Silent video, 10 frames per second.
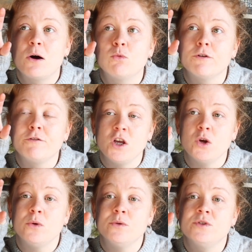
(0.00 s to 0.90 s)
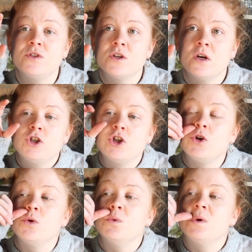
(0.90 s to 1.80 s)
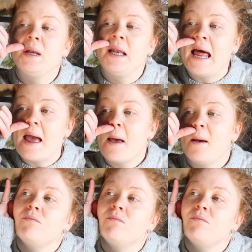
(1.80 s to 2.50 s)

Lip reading: out refuse to let